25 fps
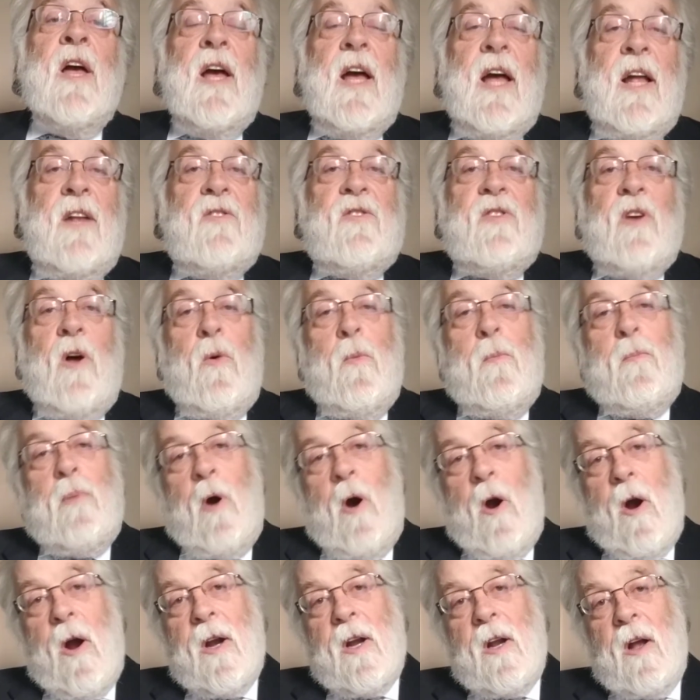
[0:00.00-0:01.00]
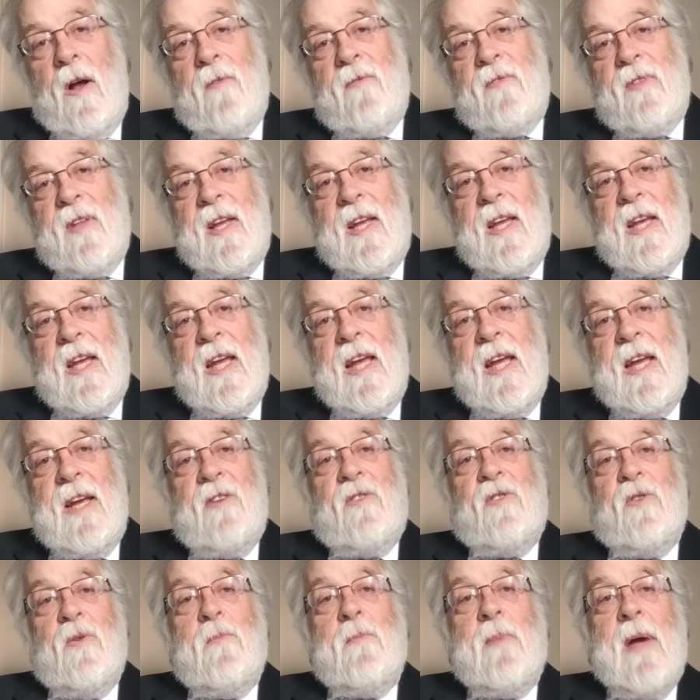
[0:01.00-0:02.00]
And so part of the key
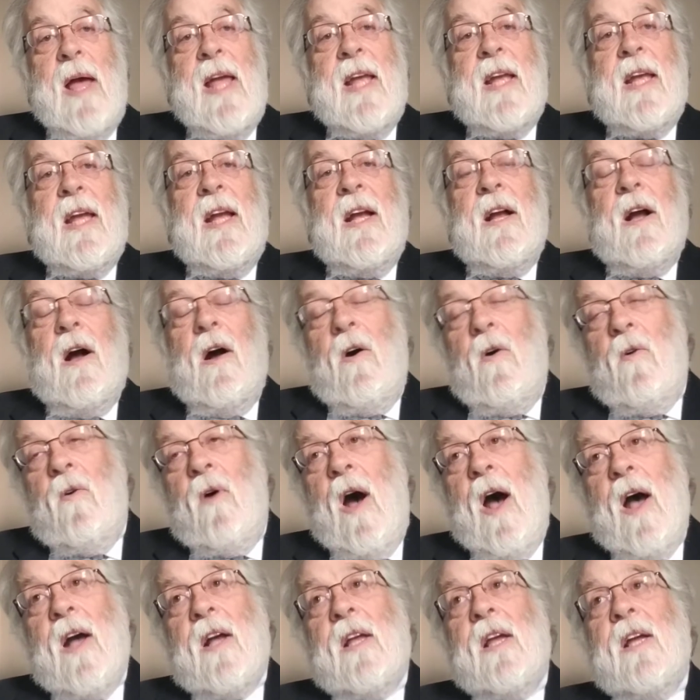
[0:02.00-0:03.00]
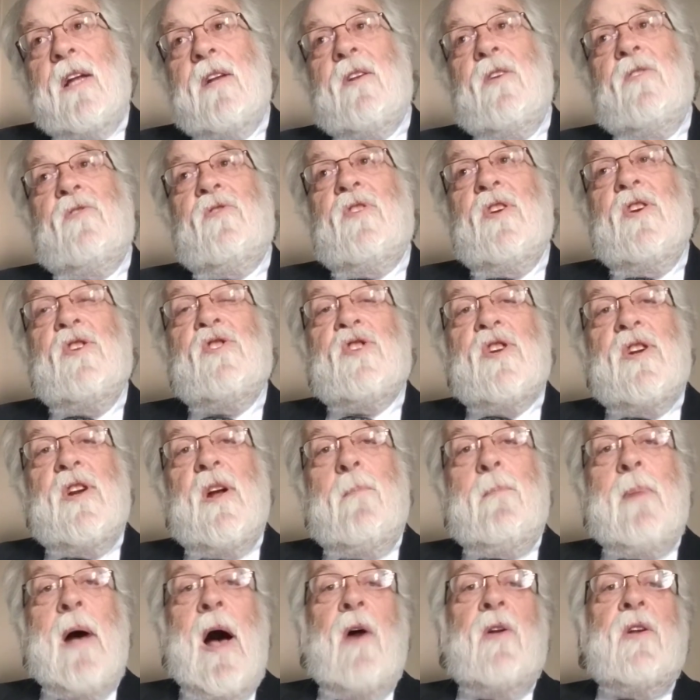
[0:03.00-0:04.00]
to making a halachic decision
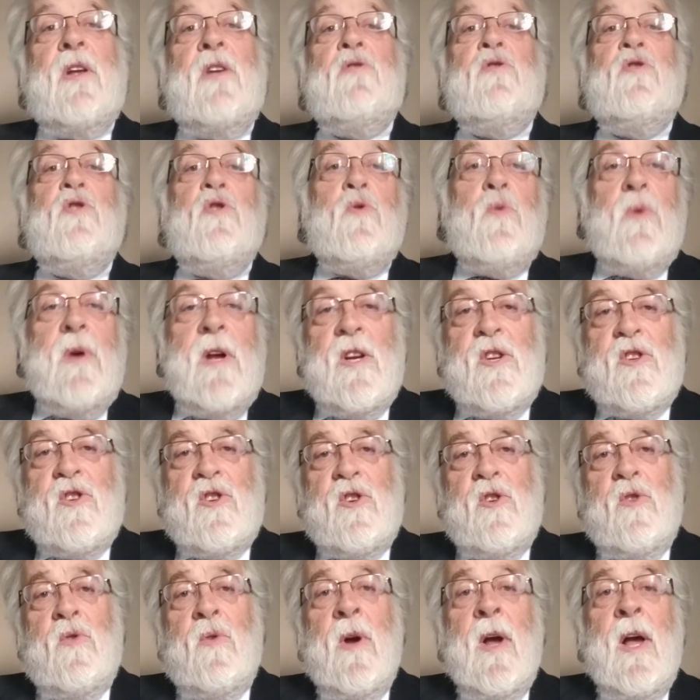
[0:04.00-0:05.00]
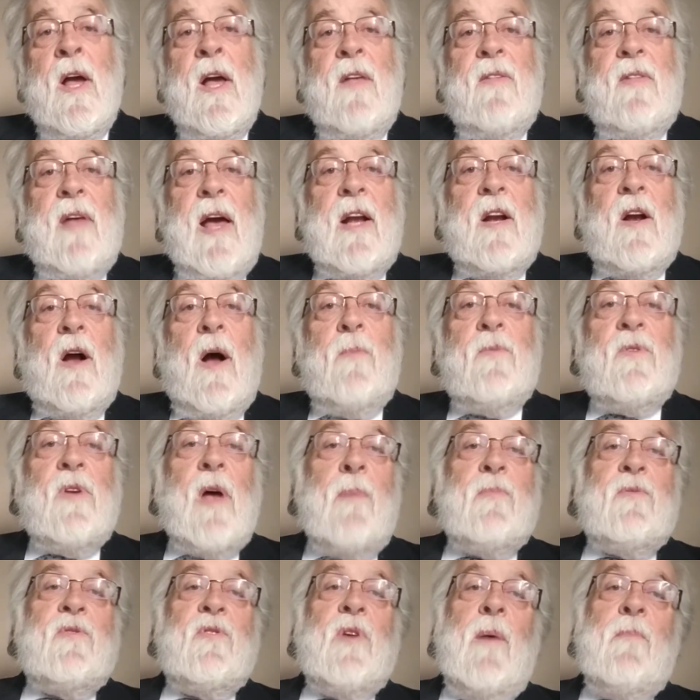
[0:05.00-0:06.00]
about a new issue that comes
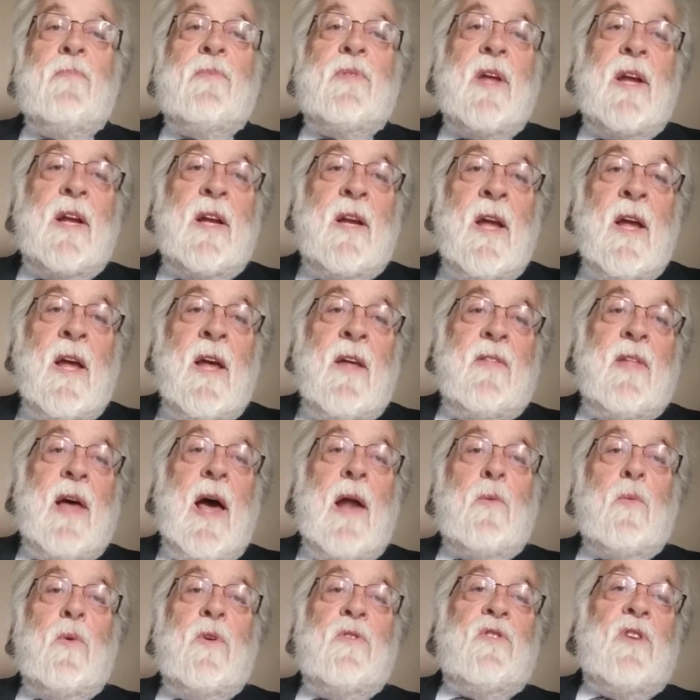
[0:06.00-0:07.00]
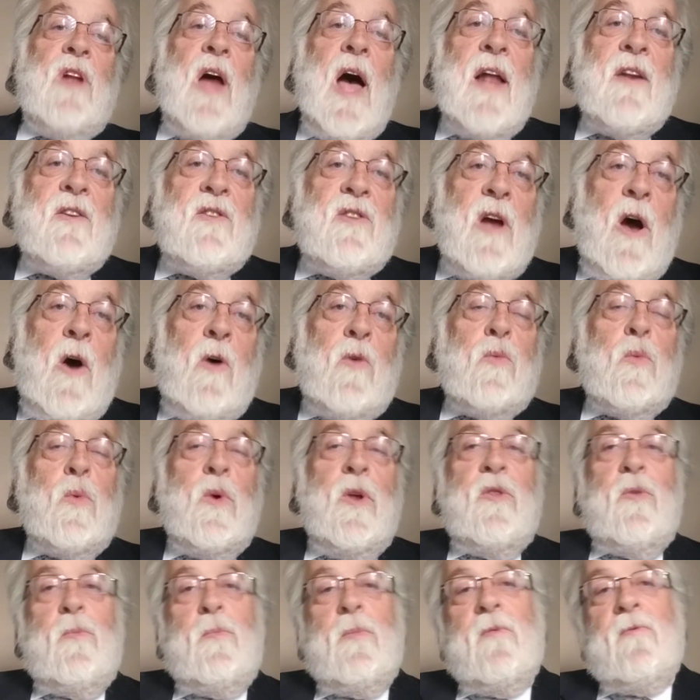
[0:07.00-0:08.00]
up, something that was not dealt
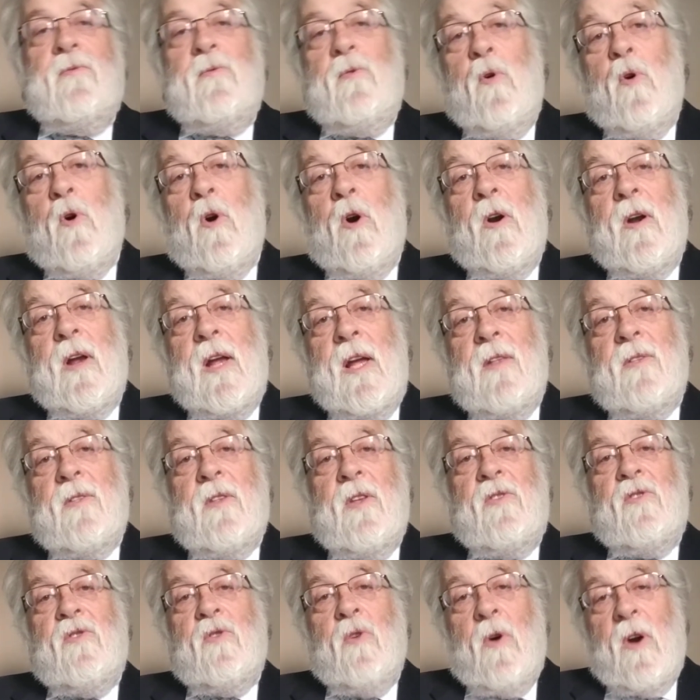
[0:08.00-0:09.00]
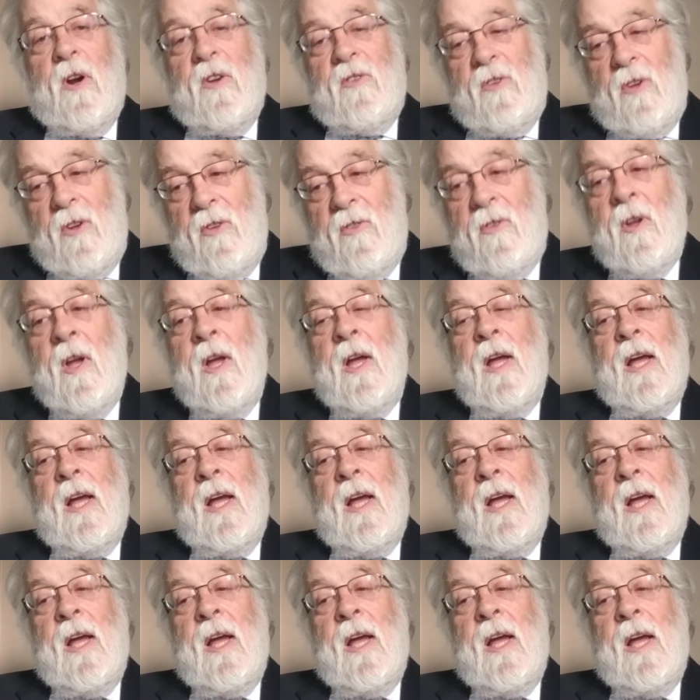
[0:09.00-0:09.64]
with before in the sources,